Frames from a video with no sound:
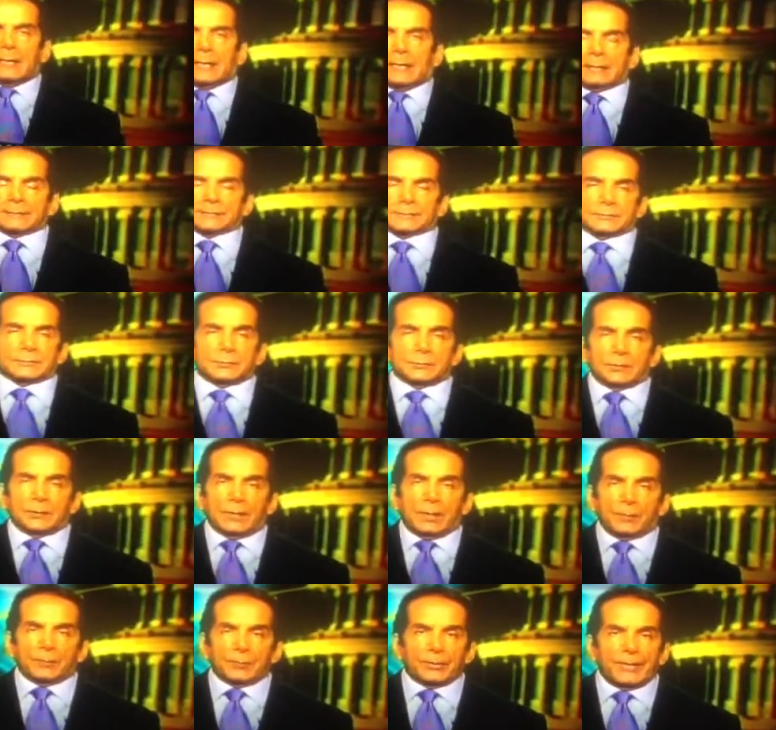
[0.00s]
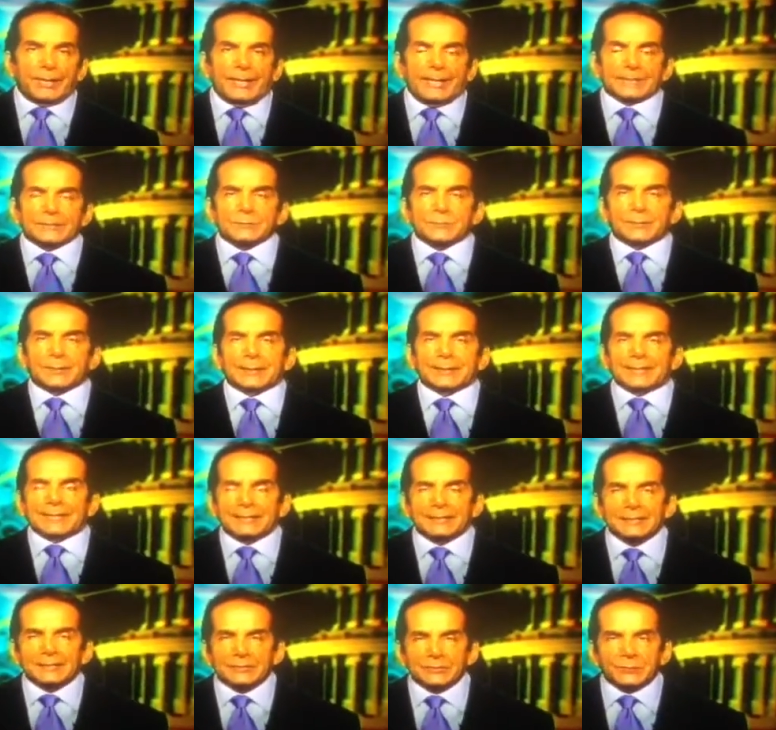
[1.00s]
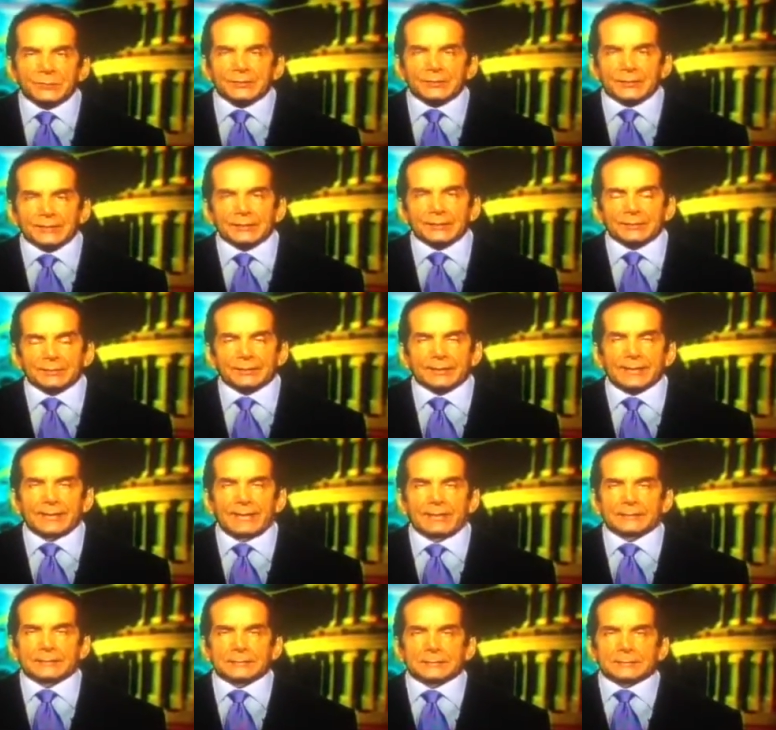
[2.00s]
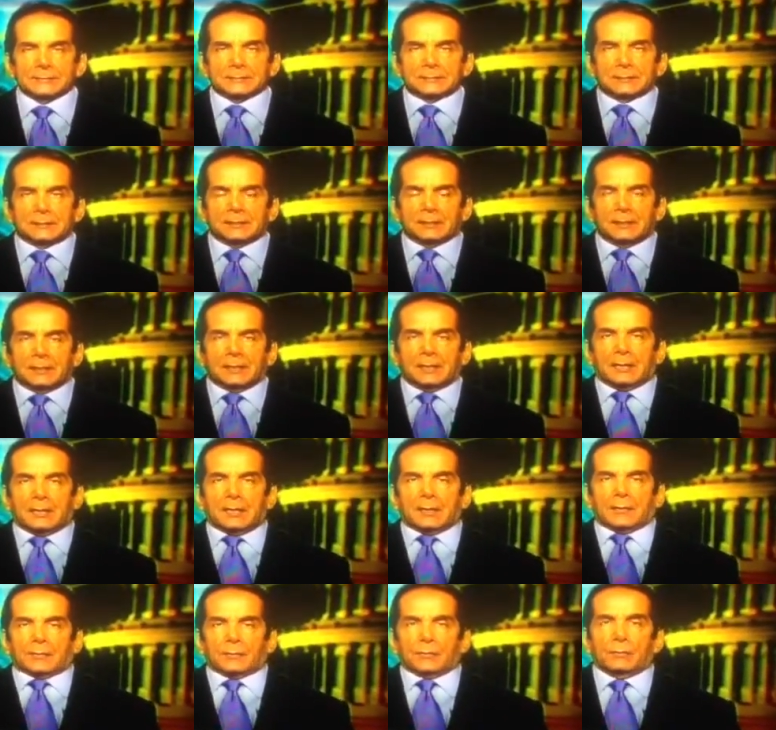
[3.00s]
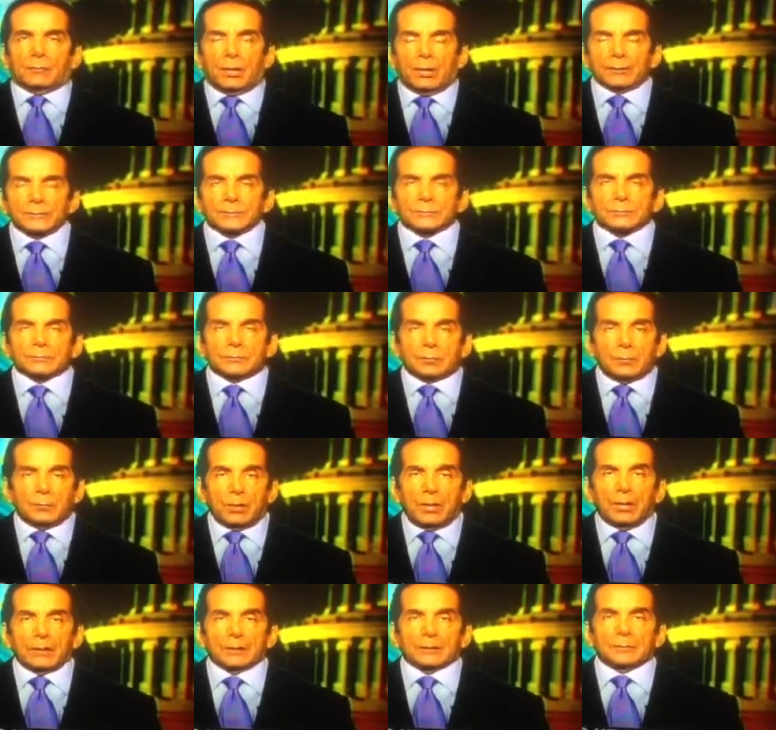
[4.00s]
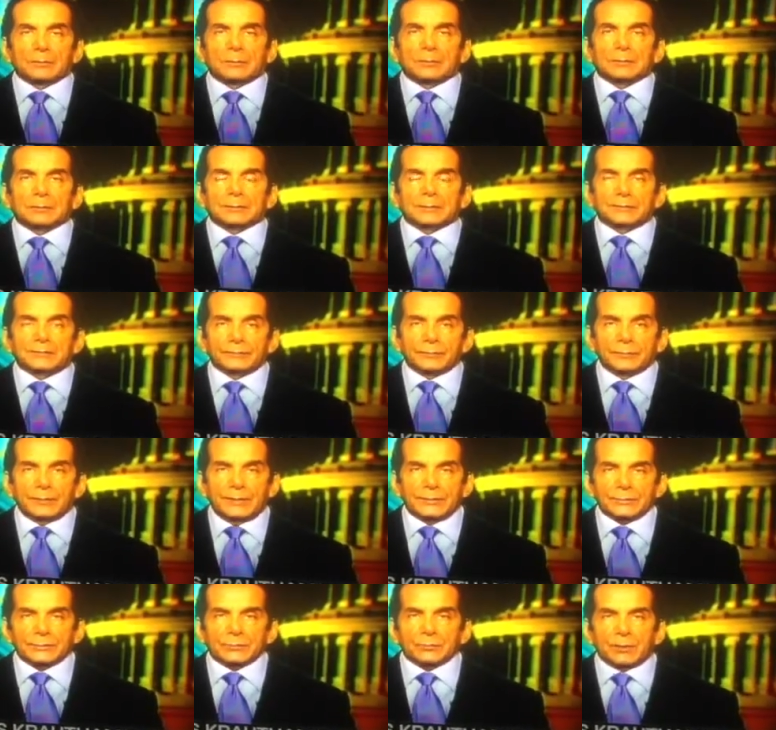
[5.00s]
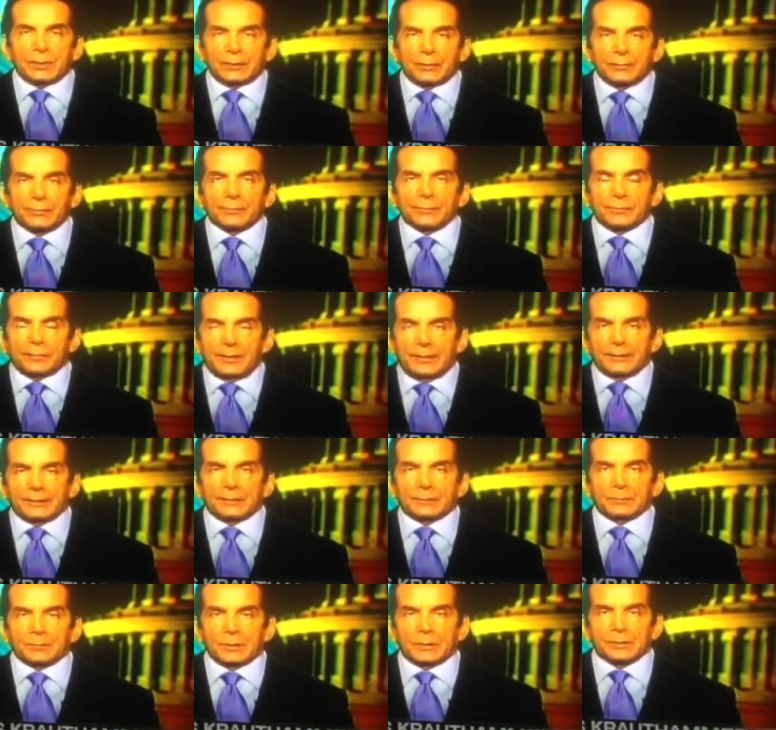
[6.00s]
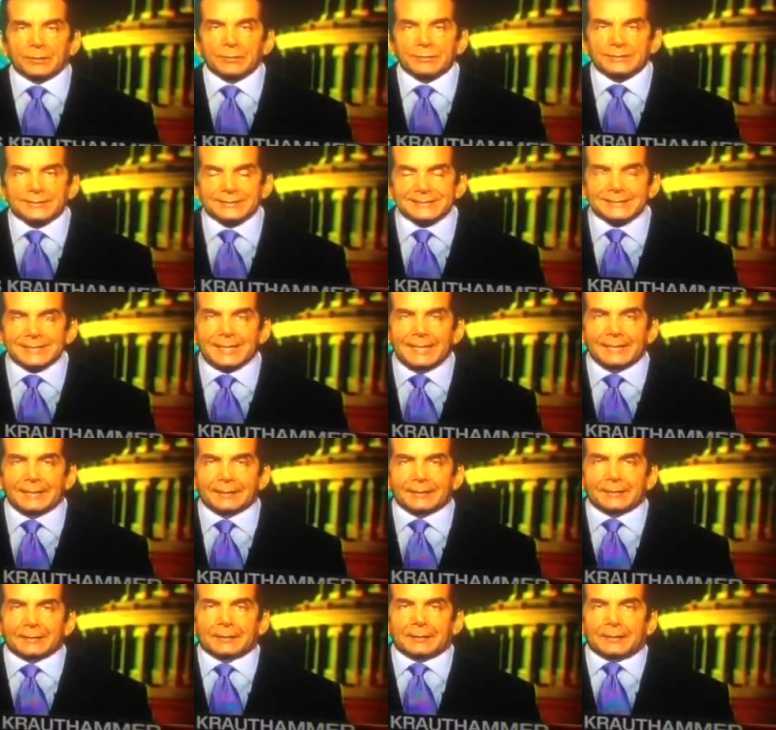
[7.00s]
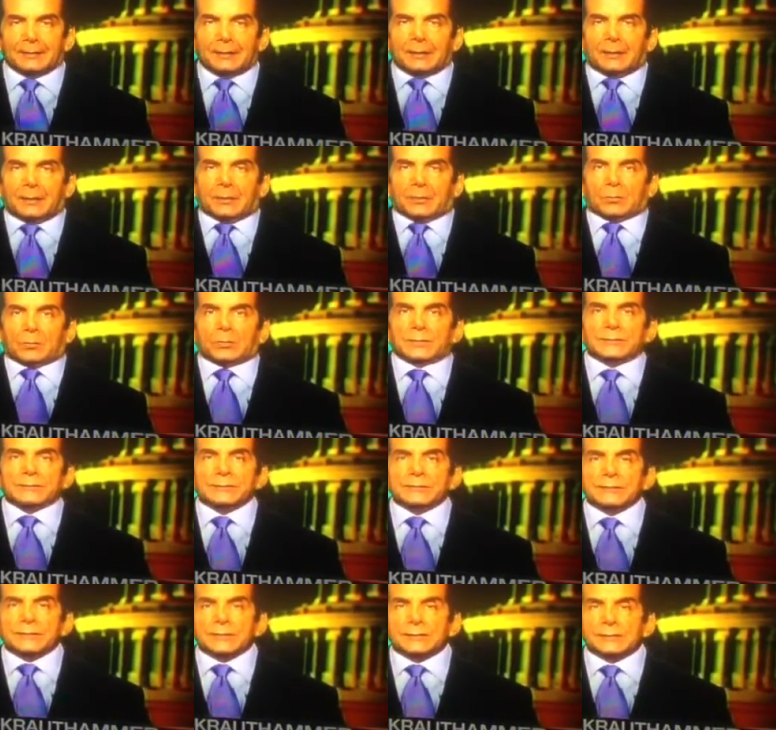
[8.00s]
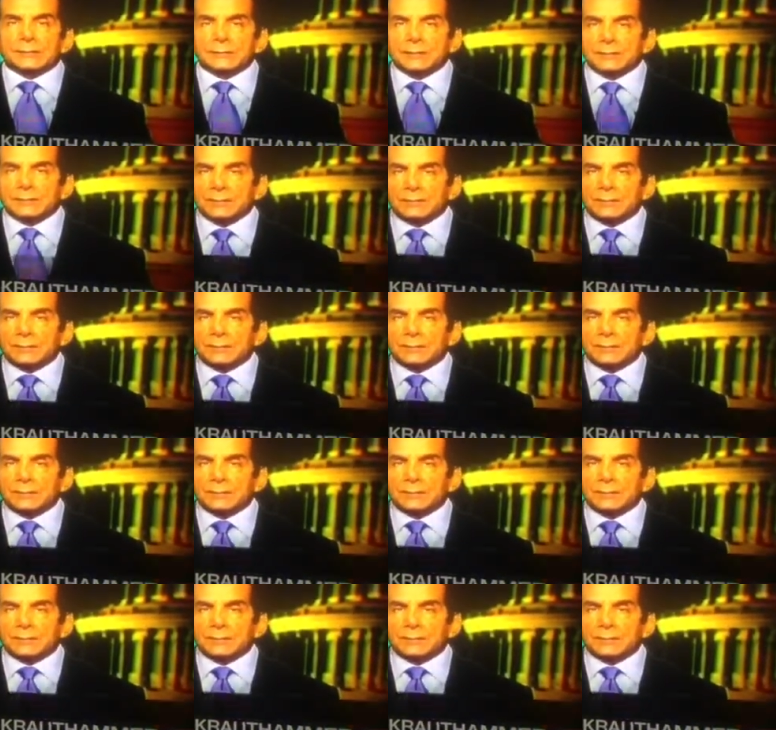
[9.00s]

has to do with our past, but in this particular case, the most remarkable information we learned about him, we learned today, which is that this is a